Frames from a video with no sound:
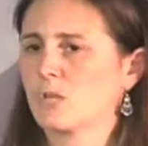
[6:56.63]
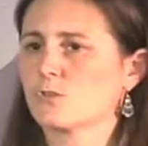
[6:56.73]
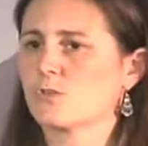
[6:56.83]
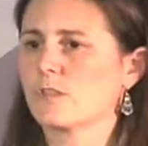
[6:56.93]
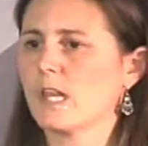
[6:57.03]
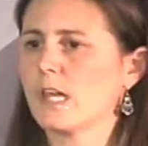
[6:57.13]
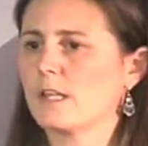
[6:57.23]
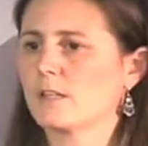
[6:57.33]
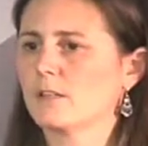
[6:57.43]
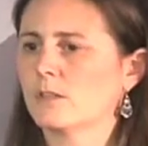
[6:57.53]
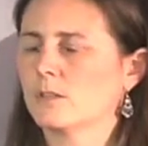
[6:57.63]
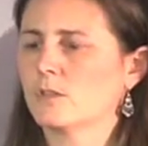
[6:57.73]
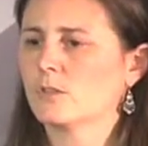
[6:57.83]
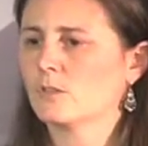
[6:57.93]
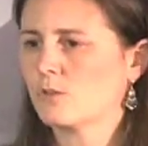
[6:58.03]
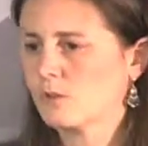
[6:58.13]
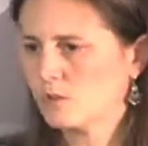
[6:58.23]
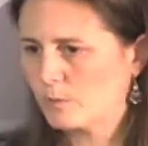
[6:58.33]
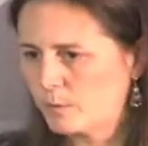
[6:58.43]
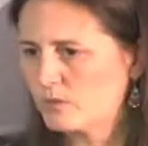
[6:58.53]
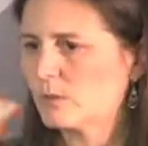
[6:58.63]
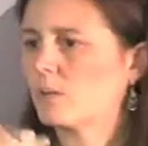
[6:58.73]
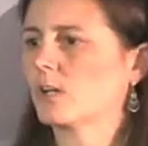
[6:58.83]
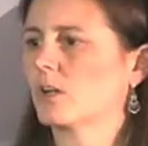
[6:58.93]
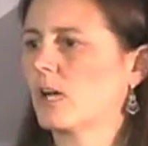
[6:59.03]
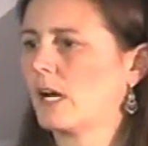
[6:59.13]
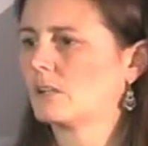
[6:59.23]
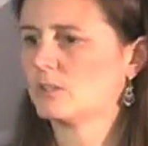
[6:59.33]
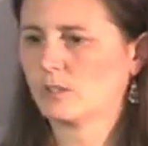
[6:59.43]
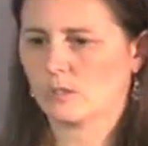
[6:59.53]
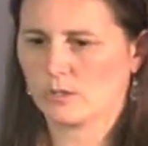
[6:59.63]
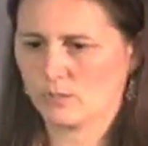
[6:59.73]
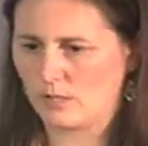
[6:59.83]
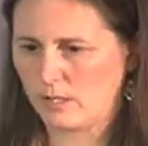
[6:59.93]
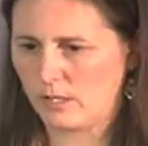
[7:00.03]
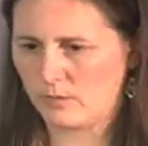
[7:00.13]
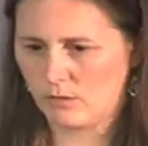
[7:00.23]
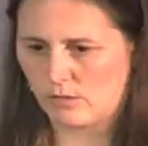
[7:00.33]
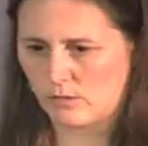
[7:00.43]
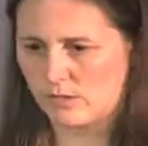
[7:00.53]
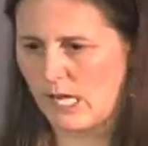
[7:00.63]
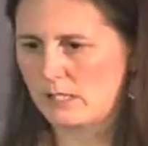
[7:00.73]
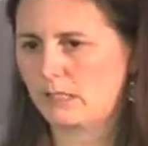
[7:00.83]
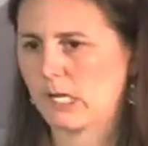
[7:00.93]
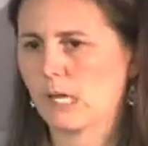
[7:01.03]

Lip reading: So then you put somebody on oxygen because their SAT's